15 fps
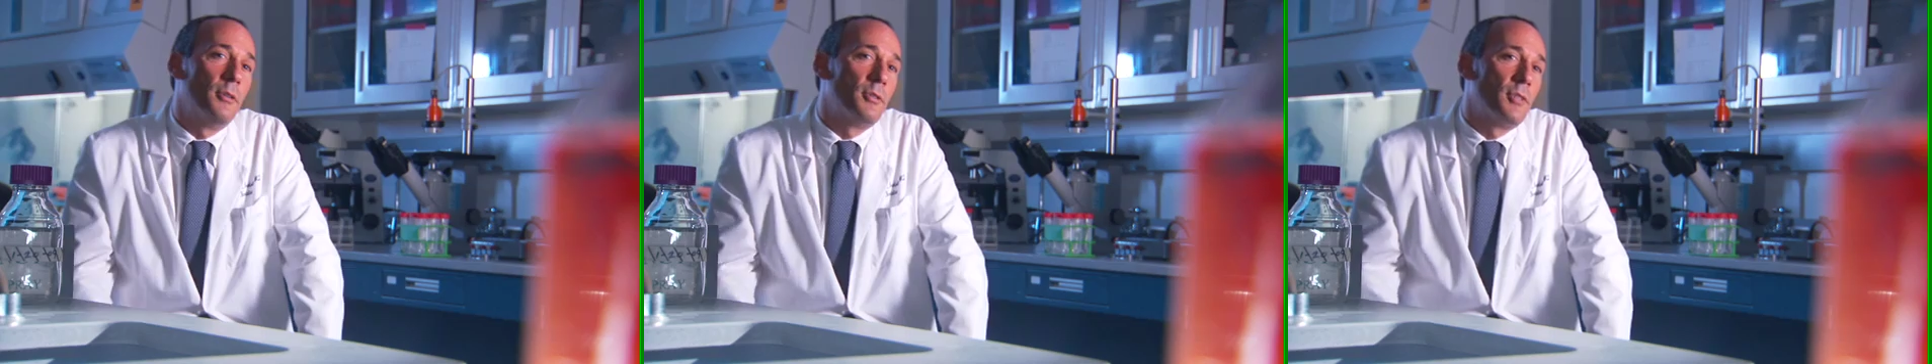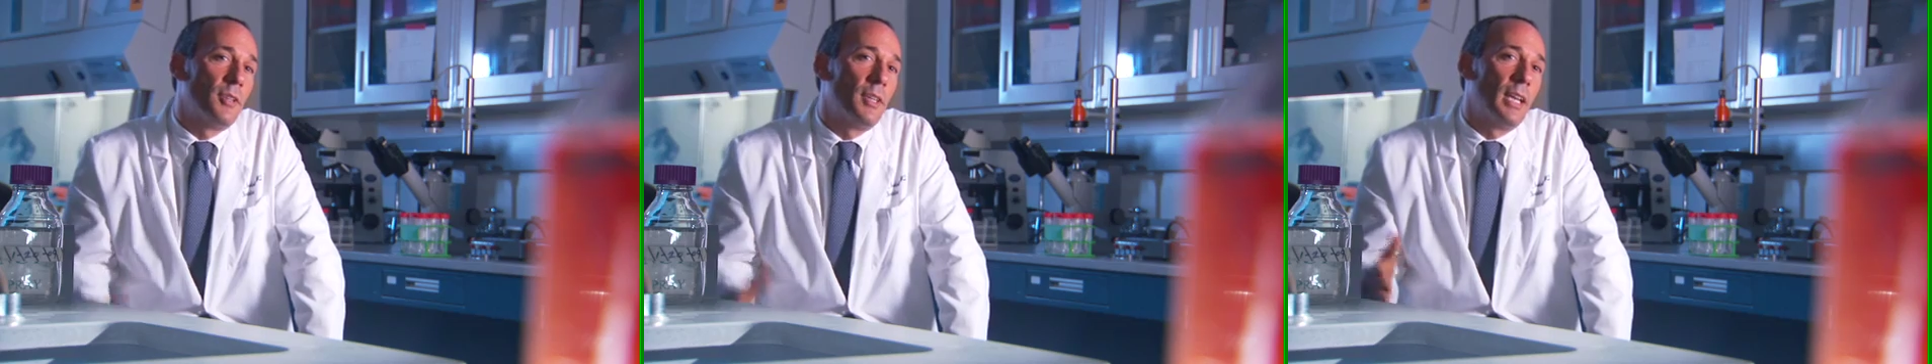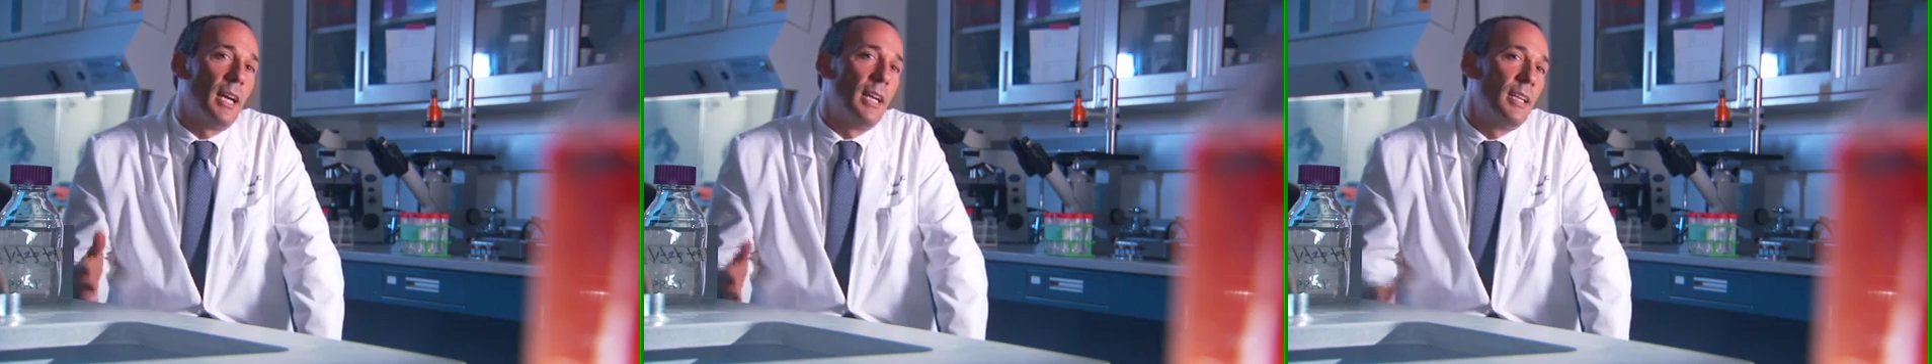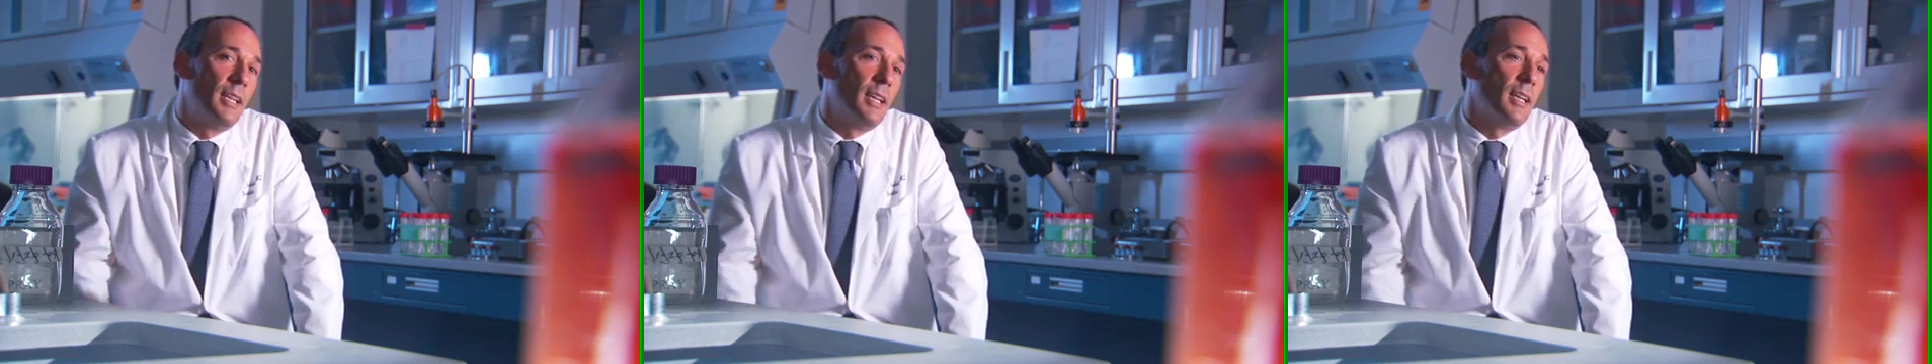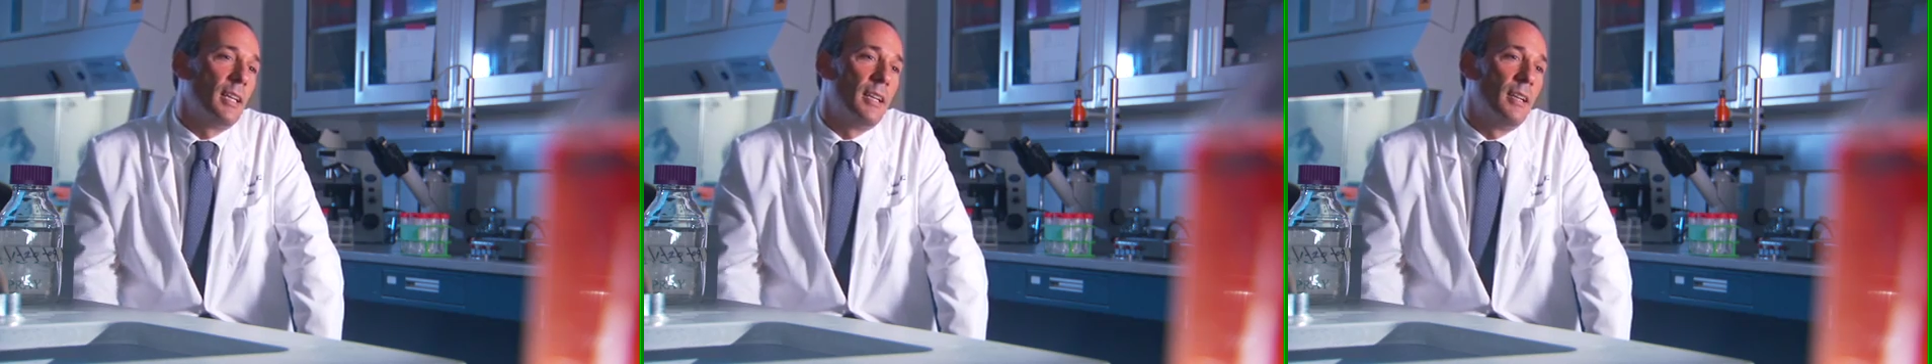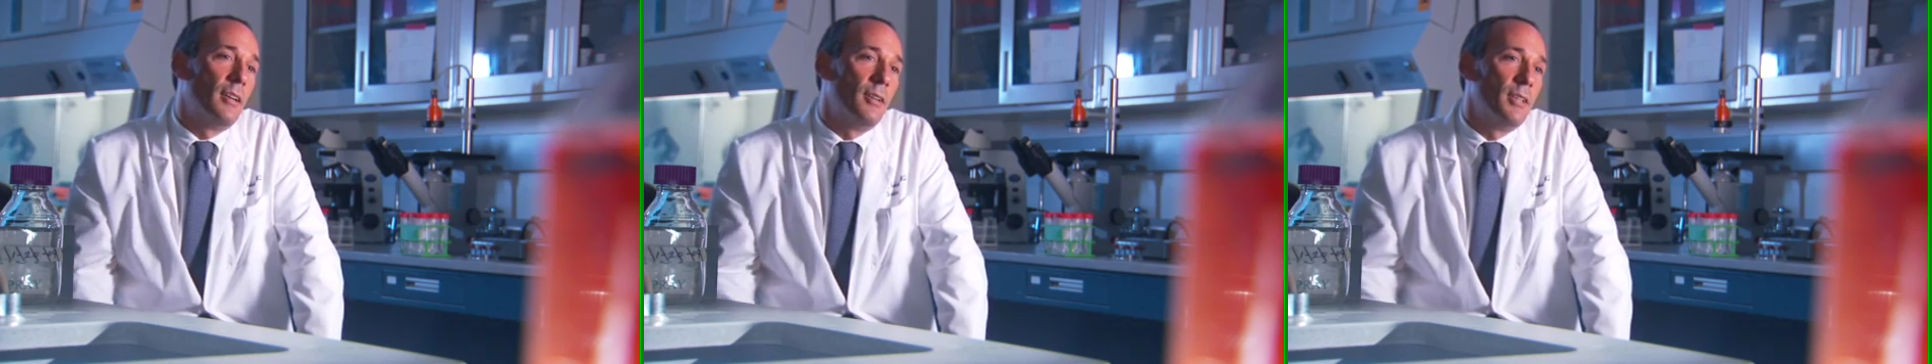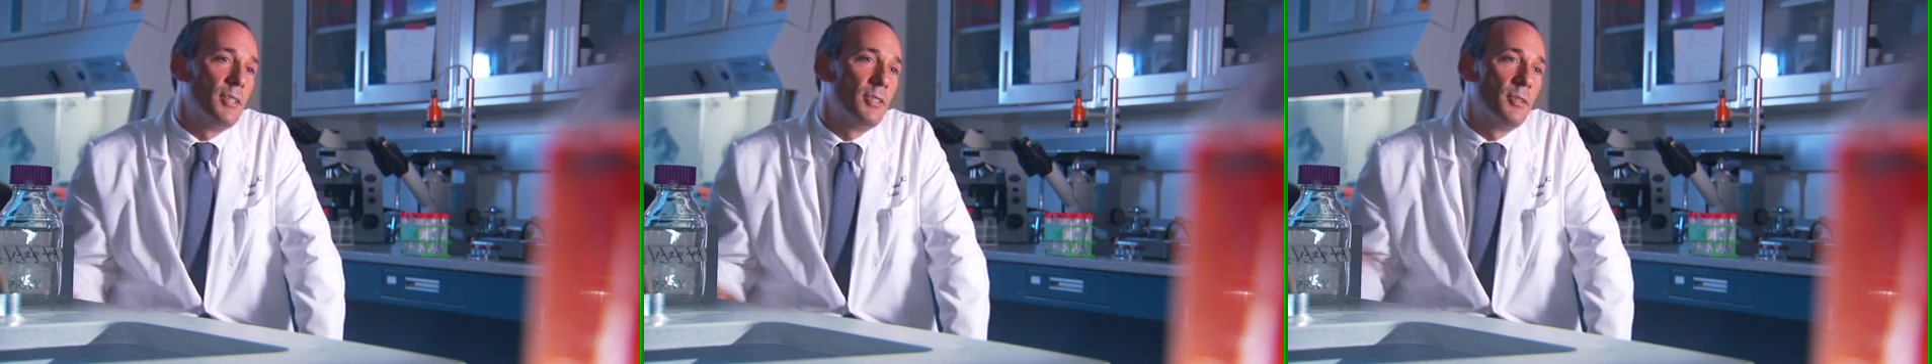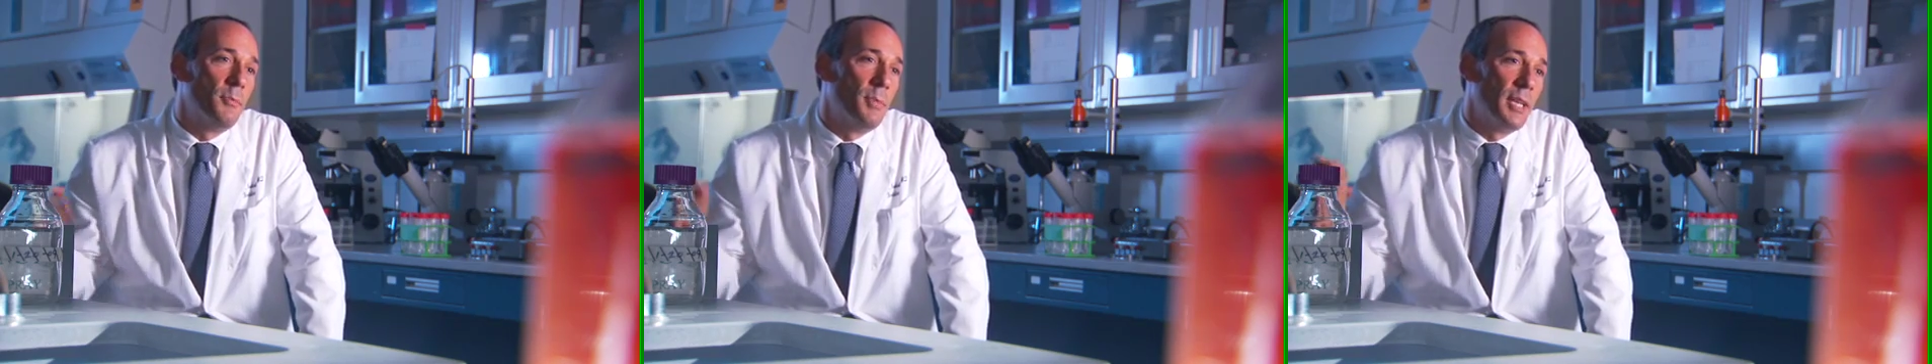So the idea here
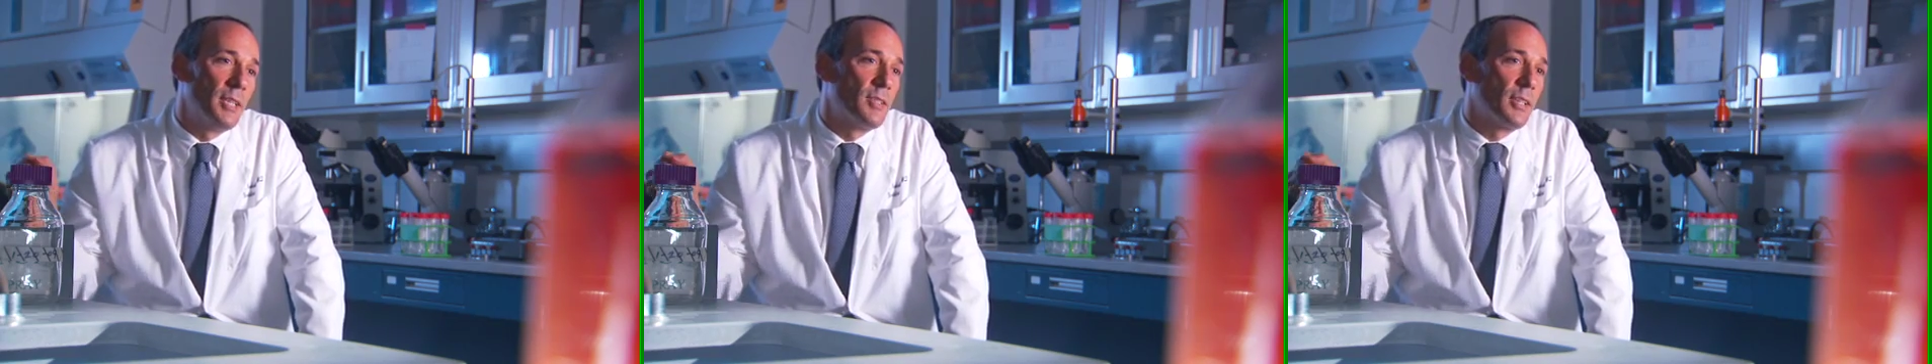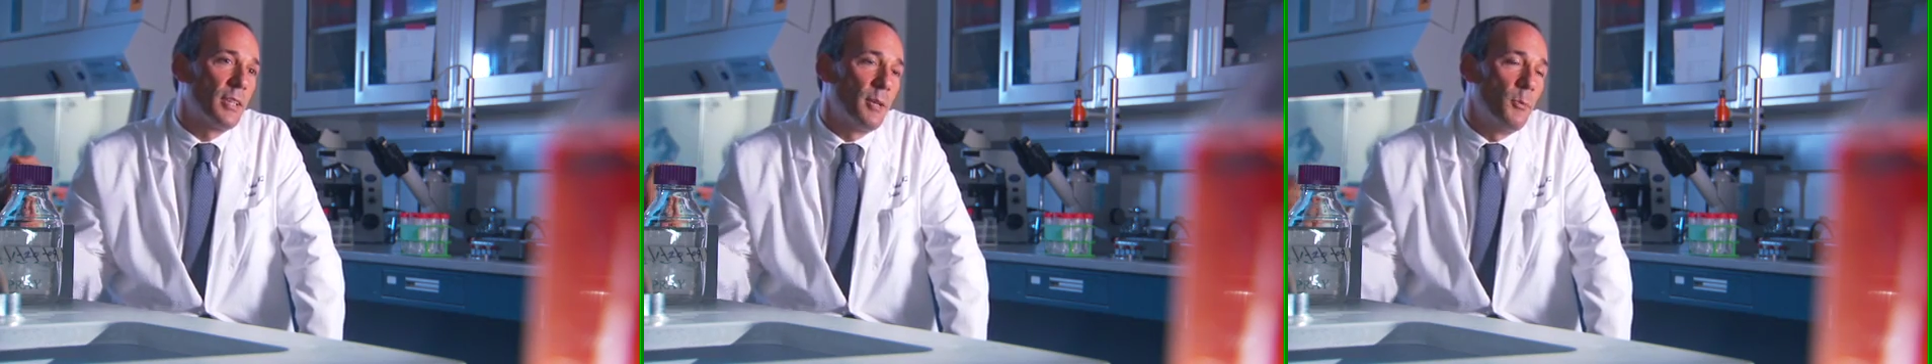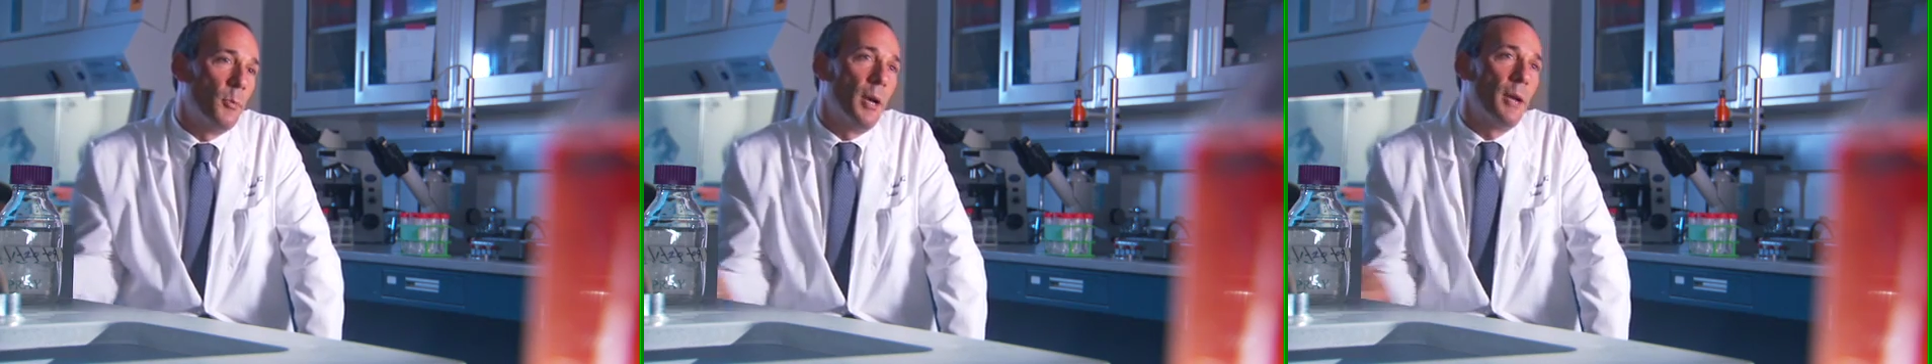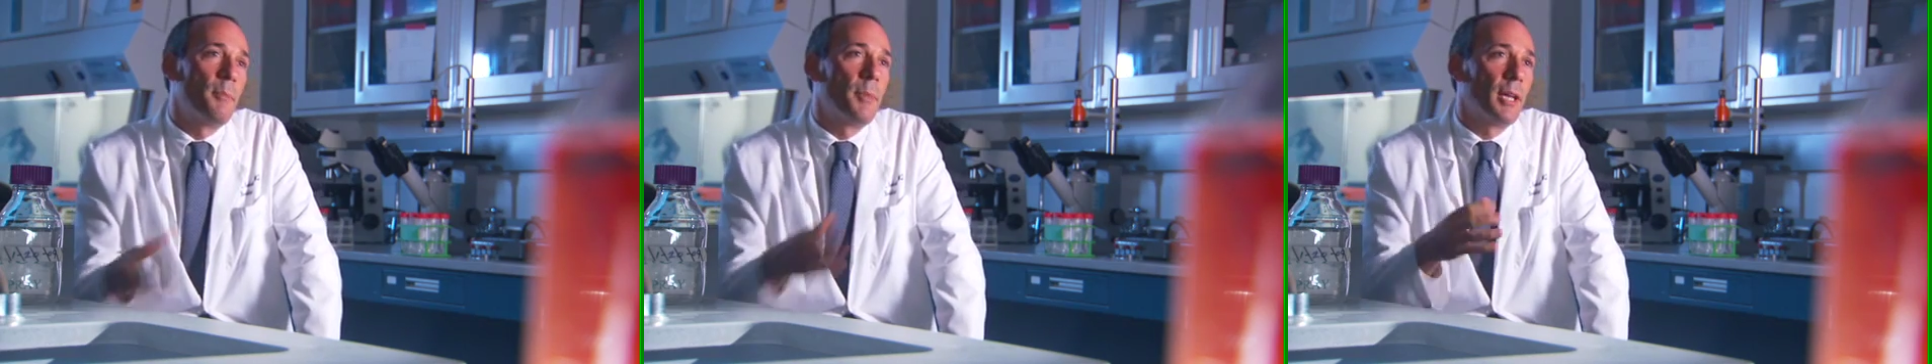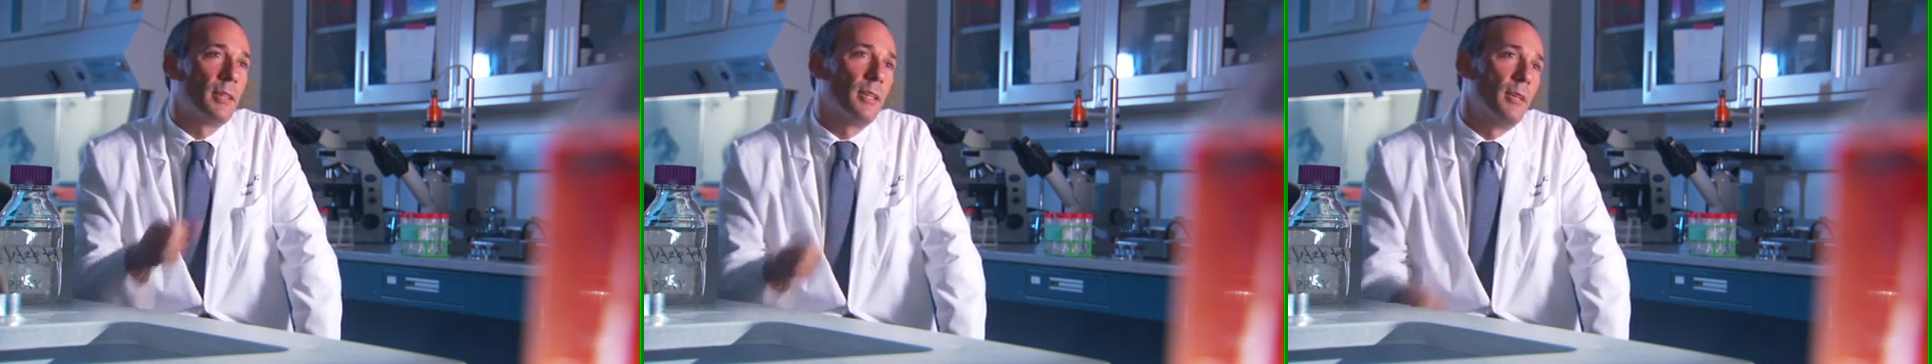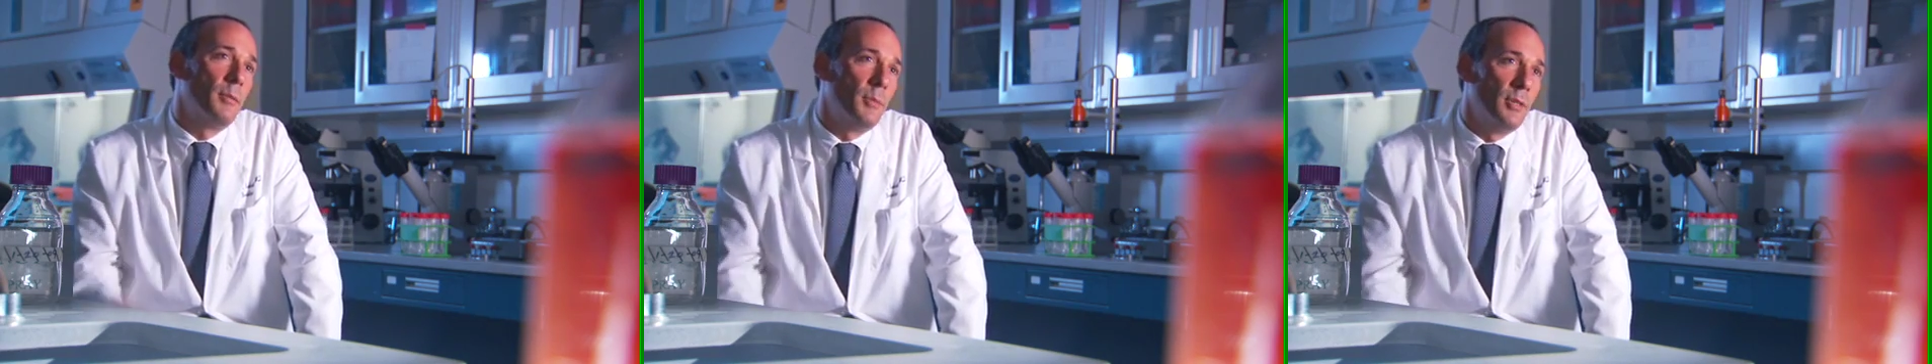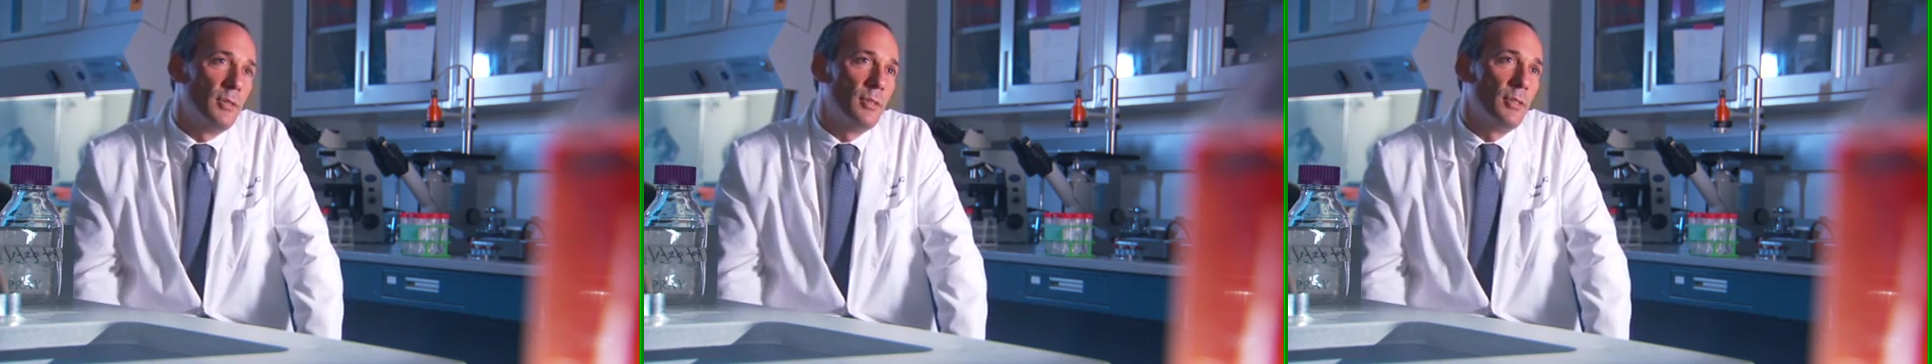is to basically wipe out the immune